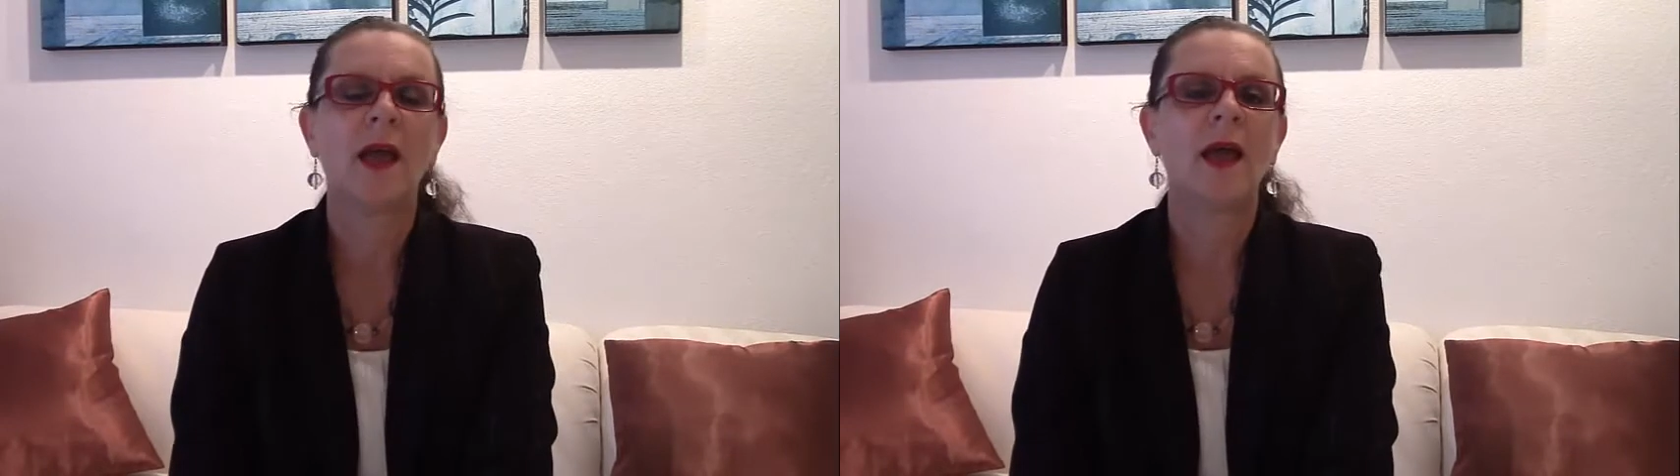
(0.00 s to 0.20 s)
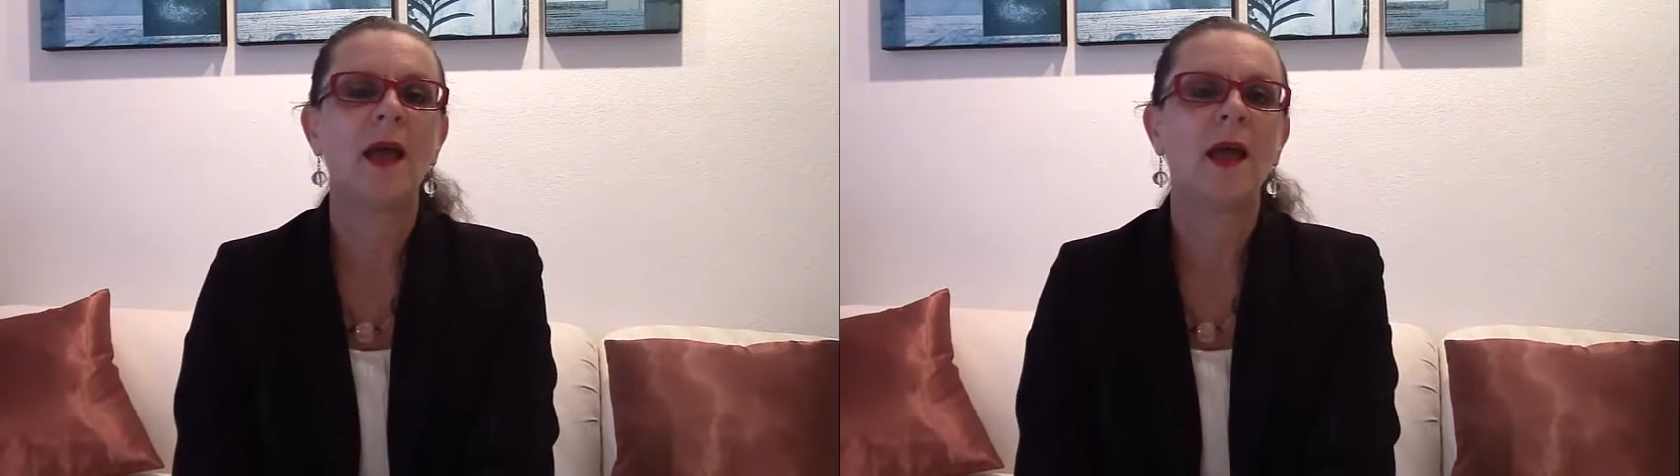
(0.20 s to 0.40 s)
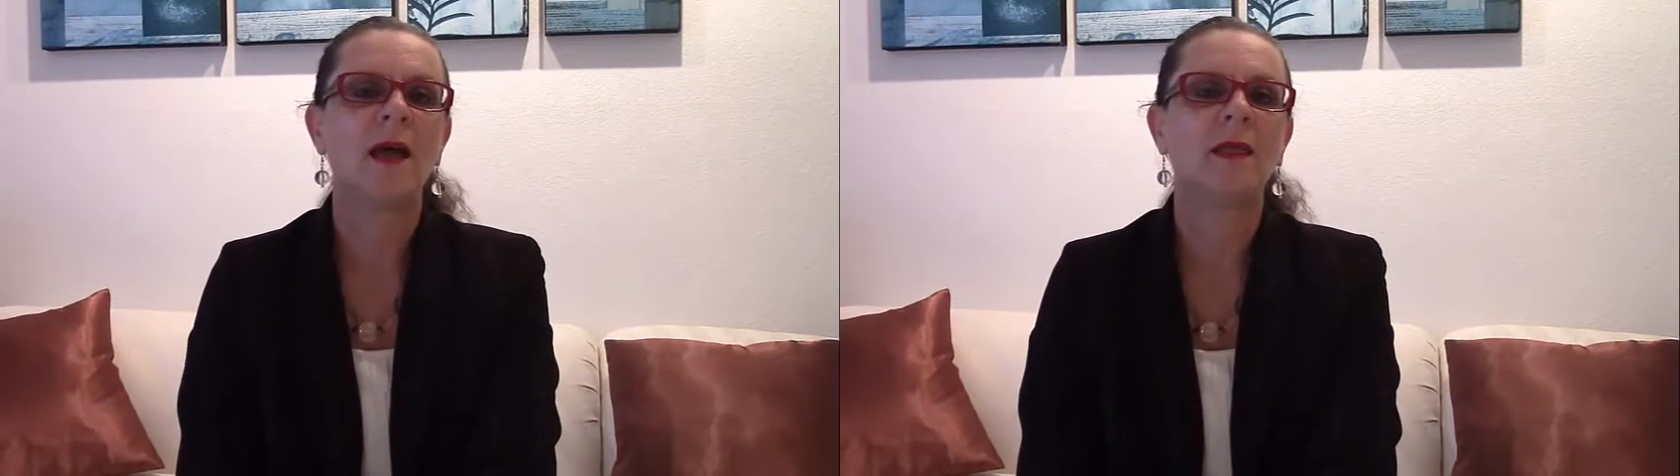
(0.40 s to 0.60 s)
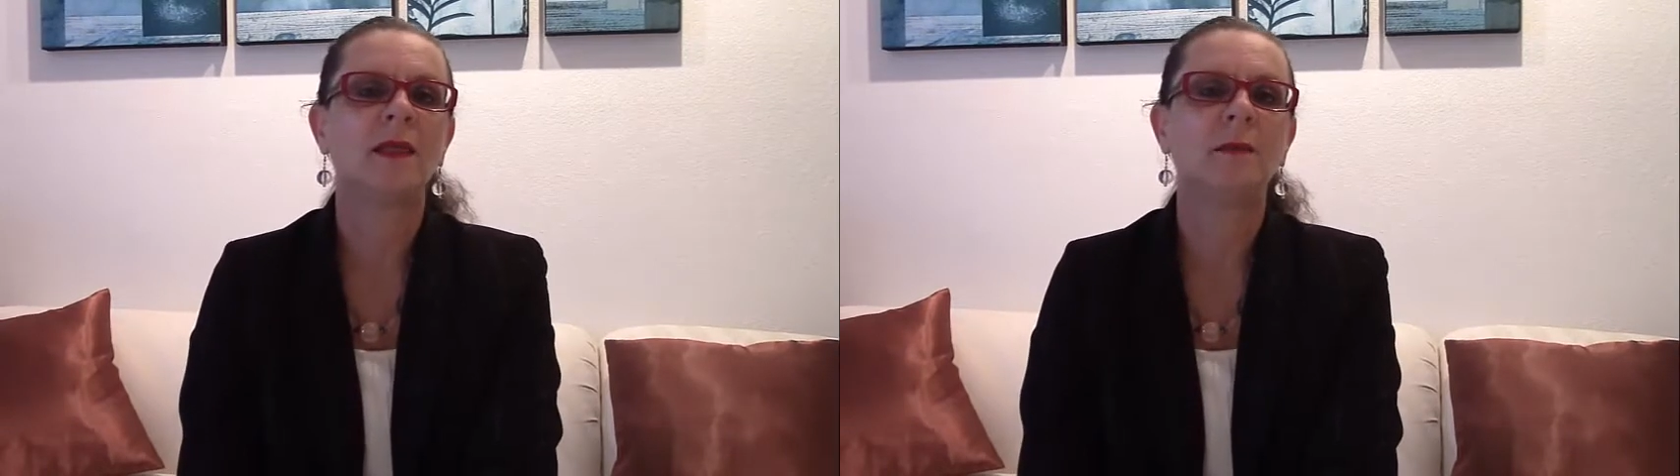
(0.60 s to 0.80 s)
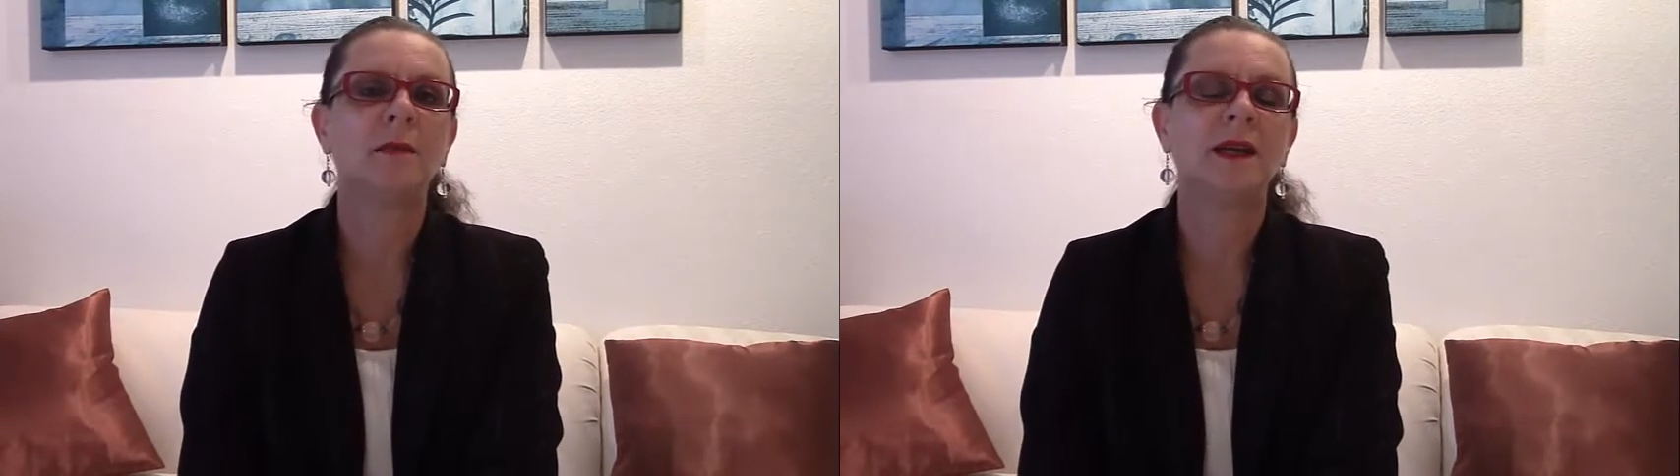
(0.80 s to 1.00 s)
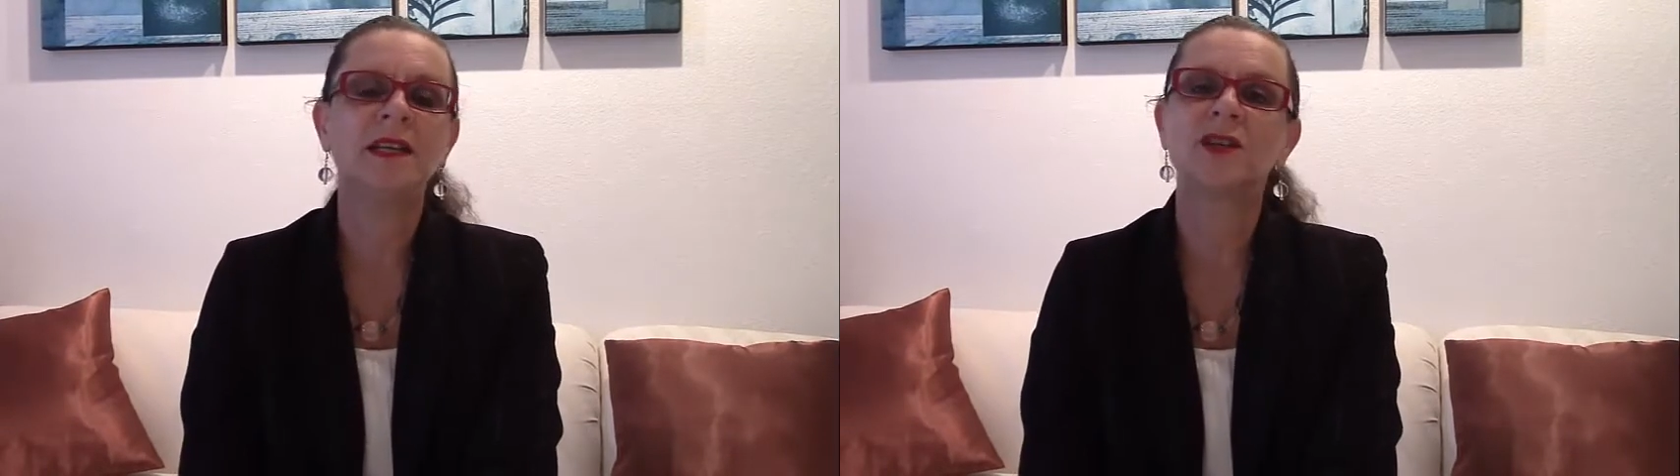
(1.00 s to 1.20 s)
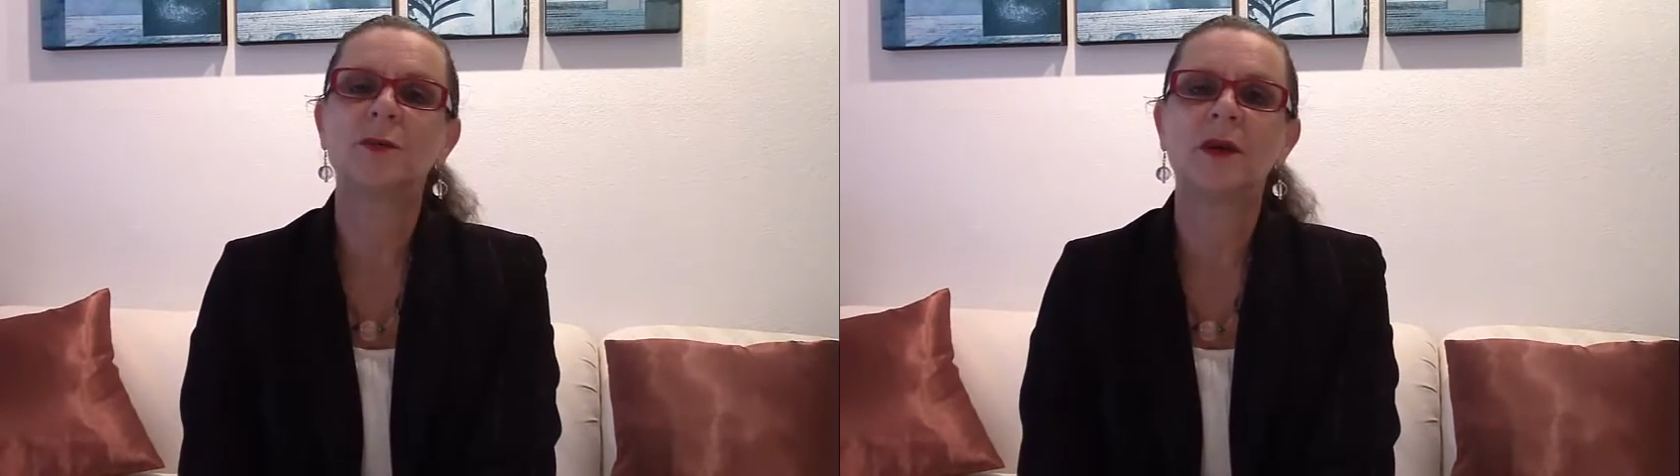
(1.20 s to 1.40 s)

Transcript: And listen,